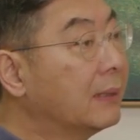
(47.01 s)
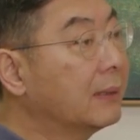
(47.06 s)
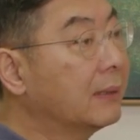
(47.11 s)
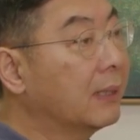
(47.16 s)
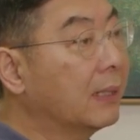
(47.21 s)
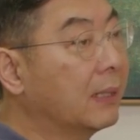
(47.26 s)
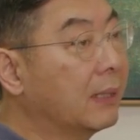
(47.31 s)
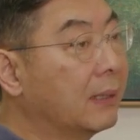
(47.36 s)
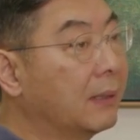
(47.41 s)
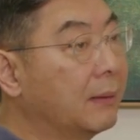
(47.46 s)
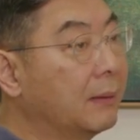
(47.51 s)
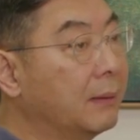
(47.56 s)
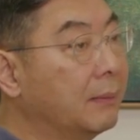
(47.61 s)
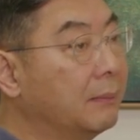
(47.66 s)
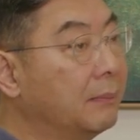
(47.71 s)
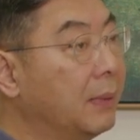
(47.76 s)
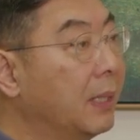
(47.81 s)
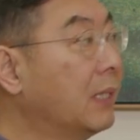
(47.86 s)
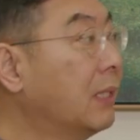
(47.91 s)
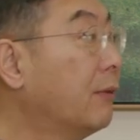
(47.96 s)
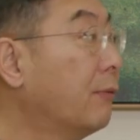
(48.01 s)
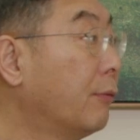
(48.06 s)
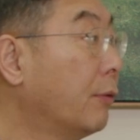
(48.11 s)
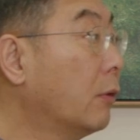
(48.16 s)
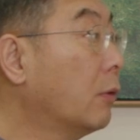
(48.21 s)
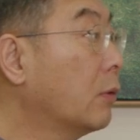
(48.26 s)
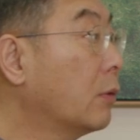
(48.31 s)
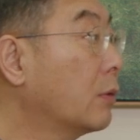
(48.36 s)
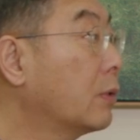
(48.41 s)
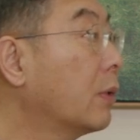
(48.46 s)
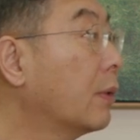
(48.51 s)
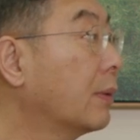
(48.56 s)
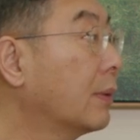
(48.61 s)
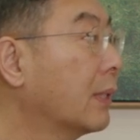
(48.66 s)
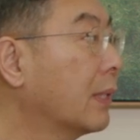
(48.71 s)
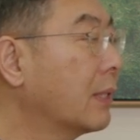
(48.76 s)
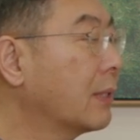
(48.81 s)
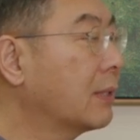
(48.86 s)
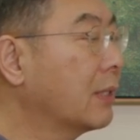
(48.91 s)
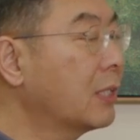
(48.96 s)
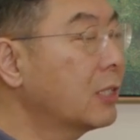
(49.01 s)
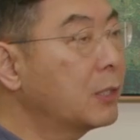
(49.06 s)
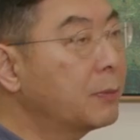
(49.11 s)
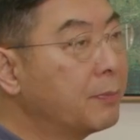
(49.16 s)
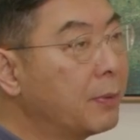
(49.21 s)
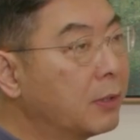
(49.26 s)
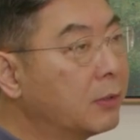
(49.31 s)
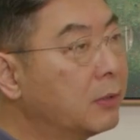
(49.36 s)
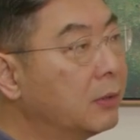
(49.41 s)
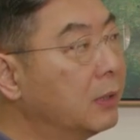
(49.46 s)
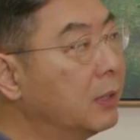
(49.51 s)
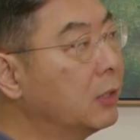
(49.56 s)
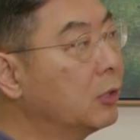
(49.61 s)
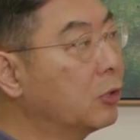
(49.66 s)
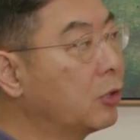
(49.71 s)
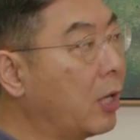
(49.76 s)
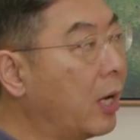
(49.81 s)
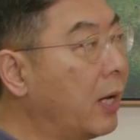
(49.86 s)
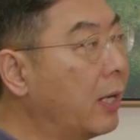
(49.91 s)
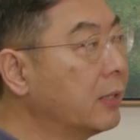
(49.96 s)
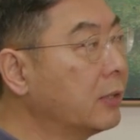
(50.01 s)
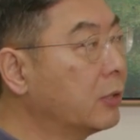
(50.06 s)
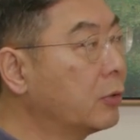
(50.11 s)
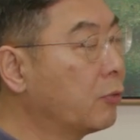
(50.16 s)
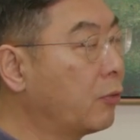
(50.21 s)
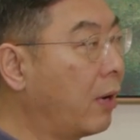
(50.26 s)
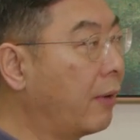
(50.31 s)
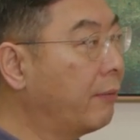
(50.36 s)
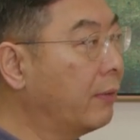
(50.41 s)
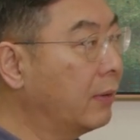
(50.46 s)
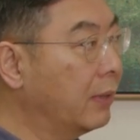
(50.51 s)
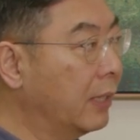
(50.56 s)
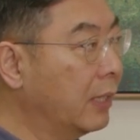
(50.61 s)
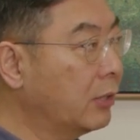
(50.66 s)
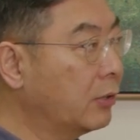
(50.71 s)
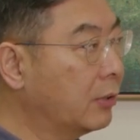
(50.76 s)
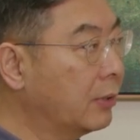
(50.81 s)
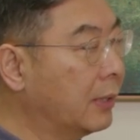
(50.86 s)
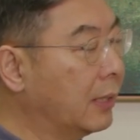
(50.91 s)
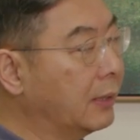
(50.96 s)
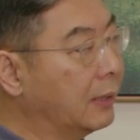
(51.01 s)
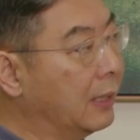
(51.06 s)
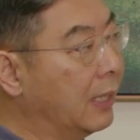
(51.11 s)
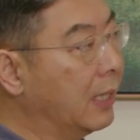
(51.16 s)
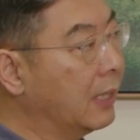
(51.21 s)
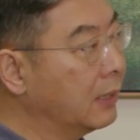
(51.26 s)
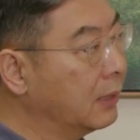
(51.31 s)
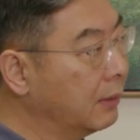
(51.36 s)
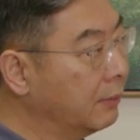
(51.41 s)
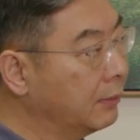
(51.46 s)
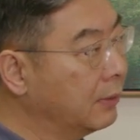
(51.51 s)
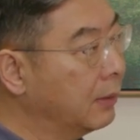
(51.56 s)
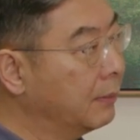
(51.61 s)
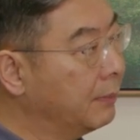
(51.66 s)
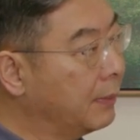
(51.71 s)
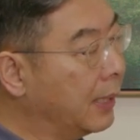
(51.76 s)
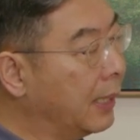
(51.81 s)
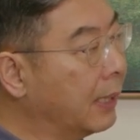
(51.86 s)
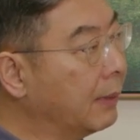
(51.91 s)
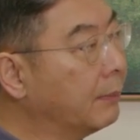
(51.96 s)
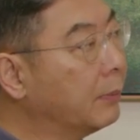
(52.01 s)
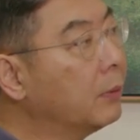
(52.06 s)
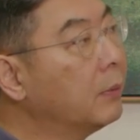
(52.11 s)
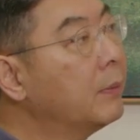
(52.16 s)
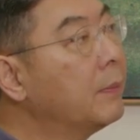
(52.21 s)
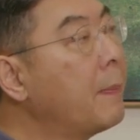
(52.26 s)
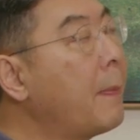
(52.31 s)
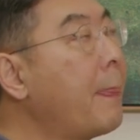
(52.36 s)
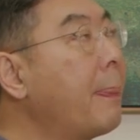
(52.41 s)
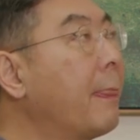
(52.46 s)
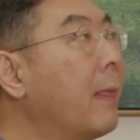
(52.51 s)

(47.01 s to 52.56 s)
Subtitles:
there are many views on this, especially John's revelation at the end of the Bible.